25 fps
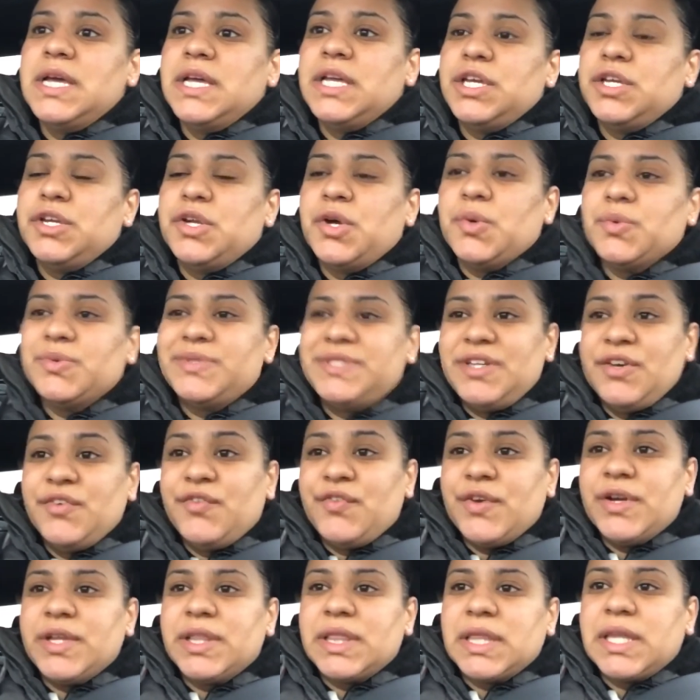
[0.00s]
you know
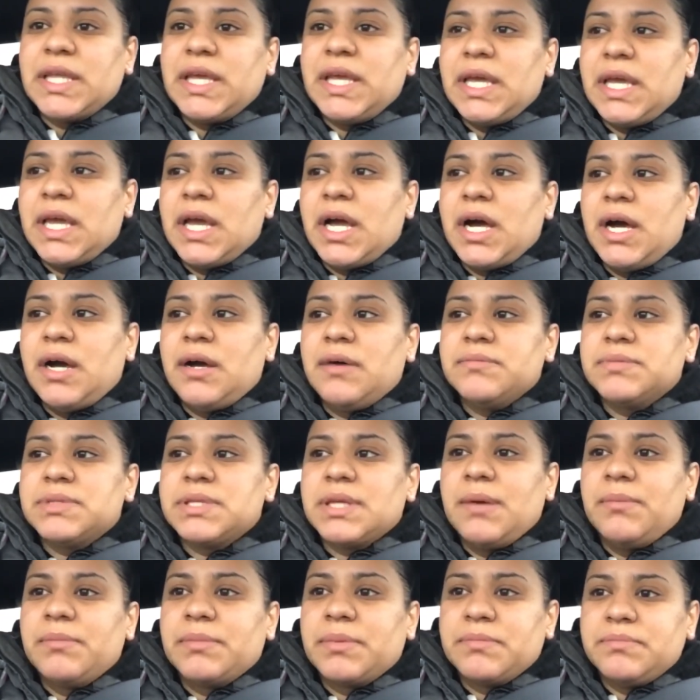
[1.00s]
differently um,
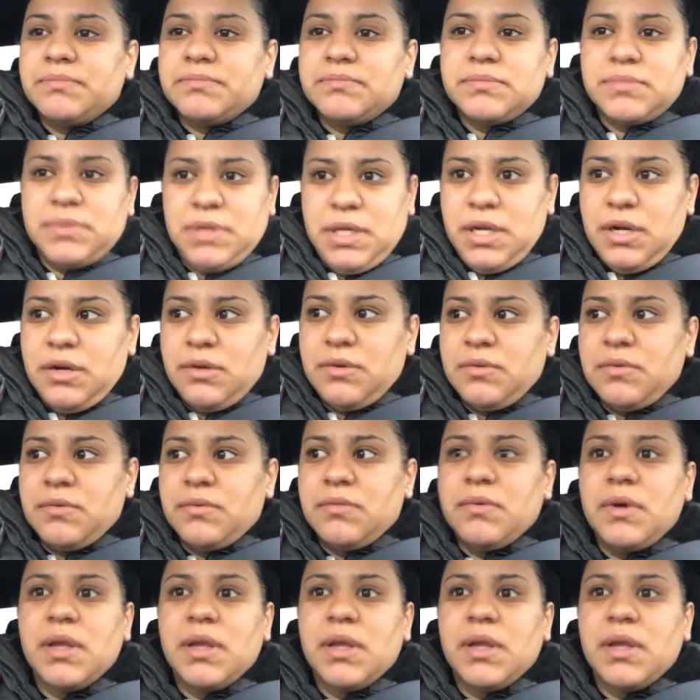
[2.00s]
some you know